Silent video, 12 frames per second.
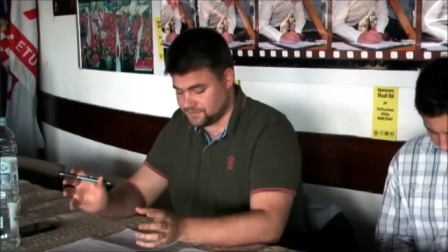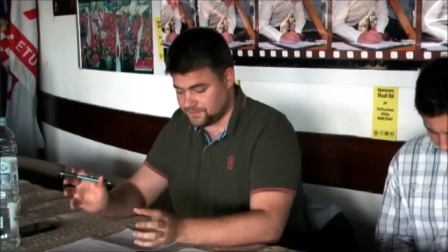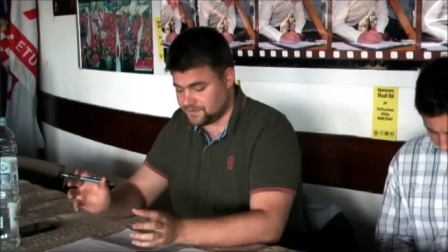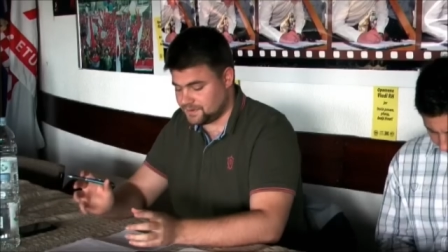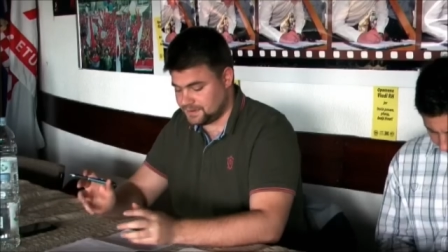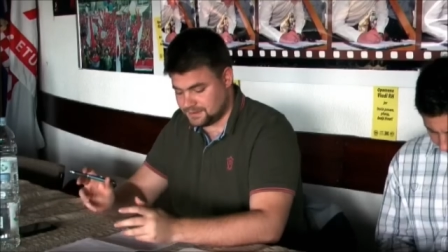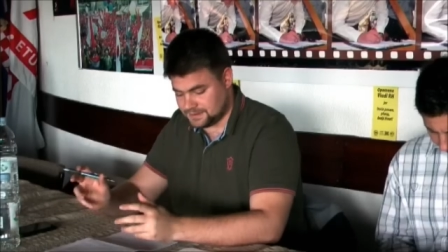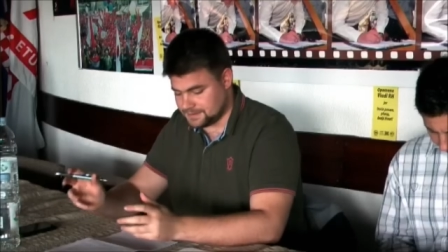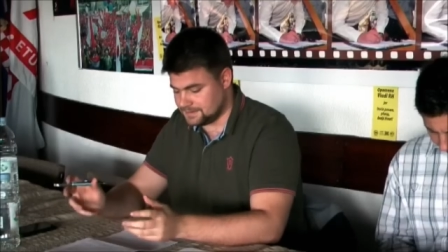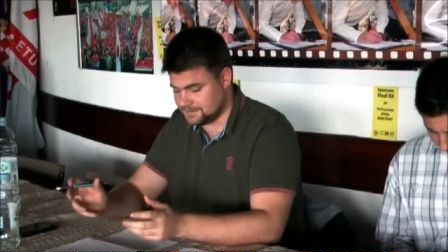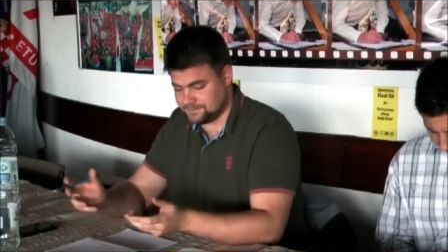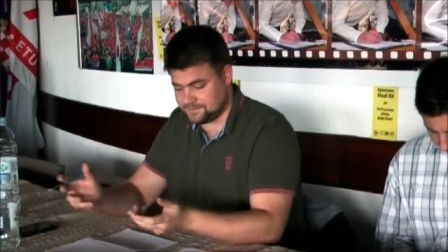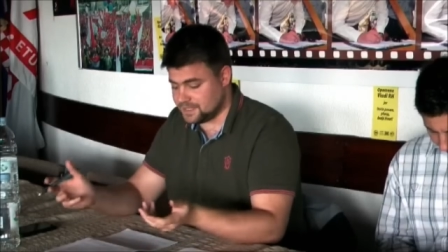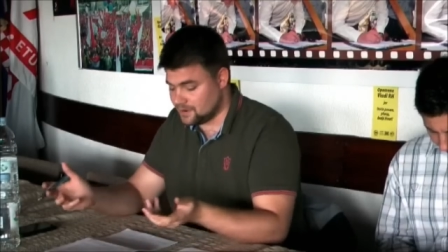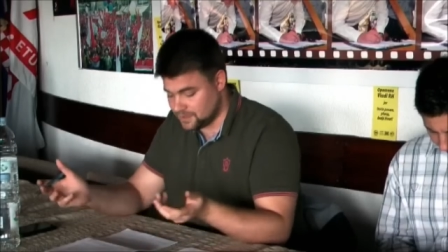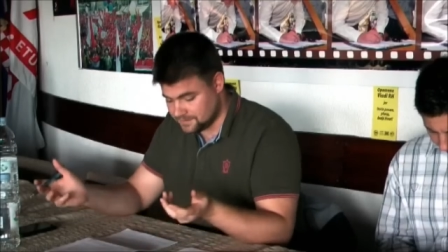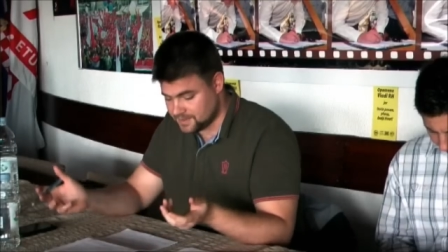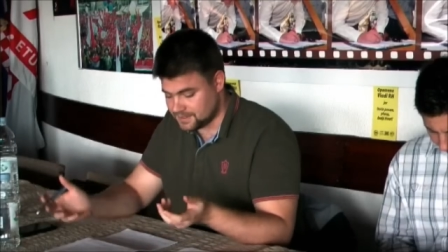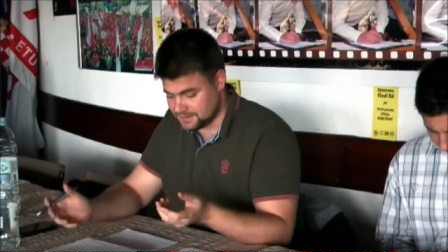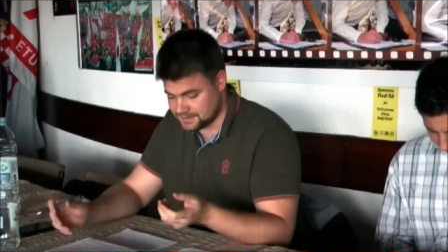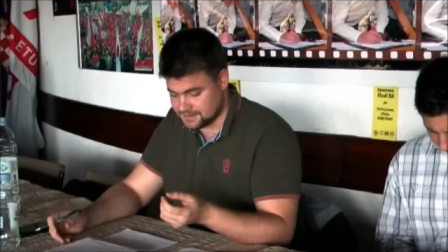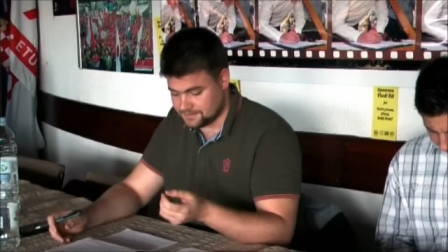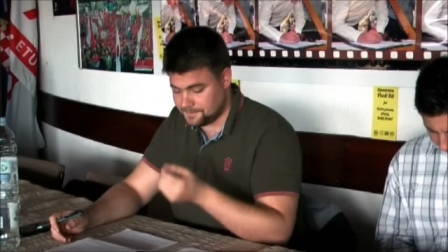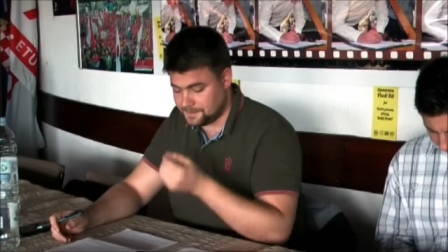of uh,
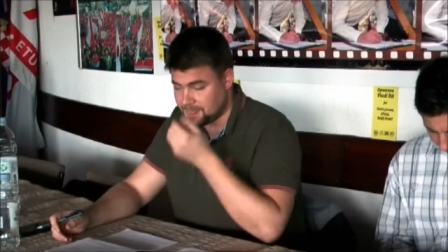neoliberalism.